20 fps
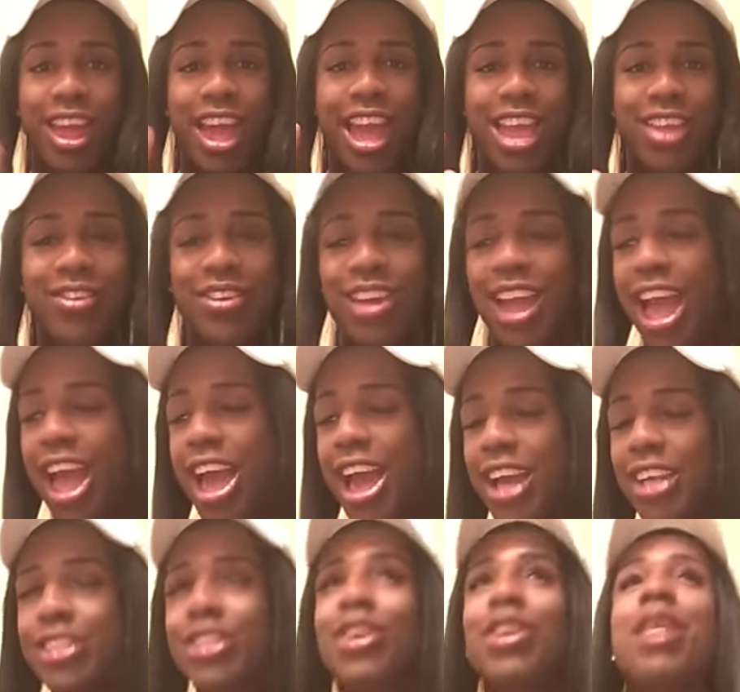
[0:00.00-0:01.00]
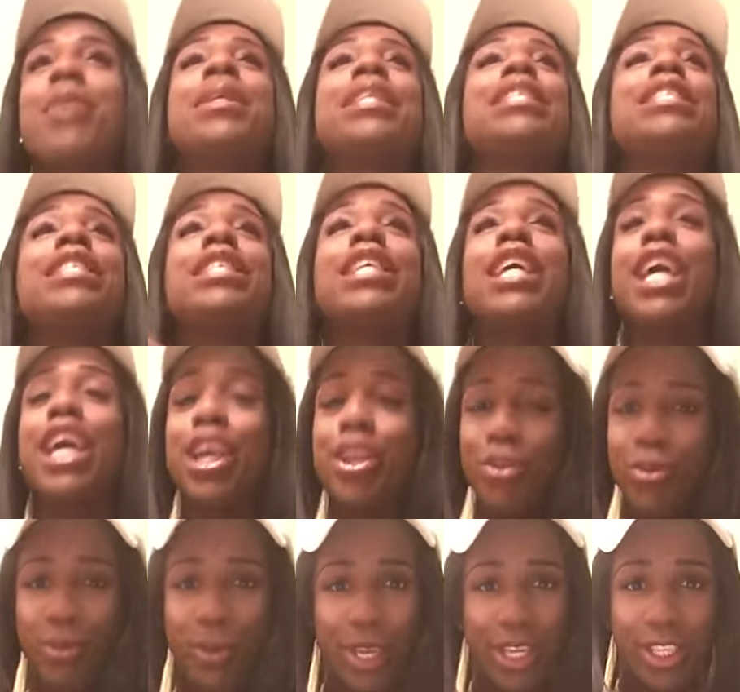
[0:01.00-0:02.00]
Hey, you guys. So let me tell
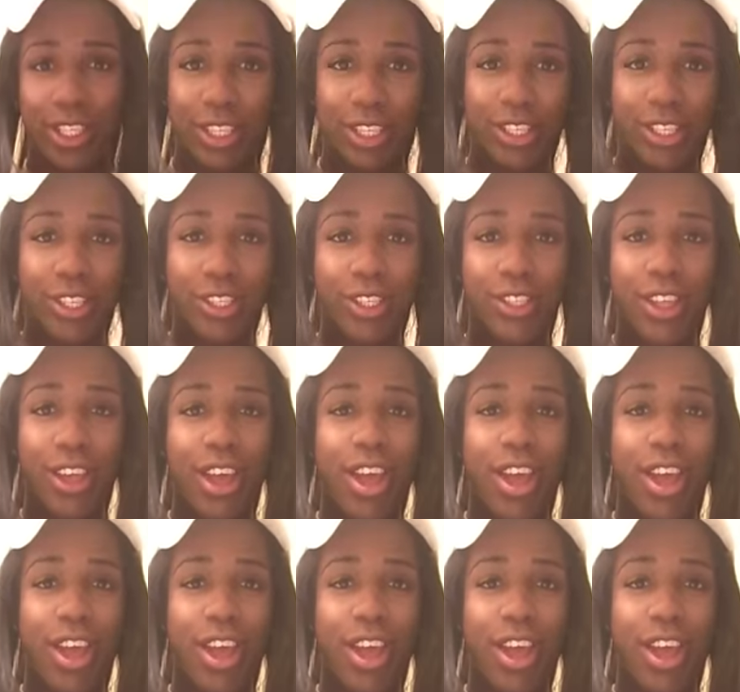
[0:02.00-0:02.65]
you, bitches.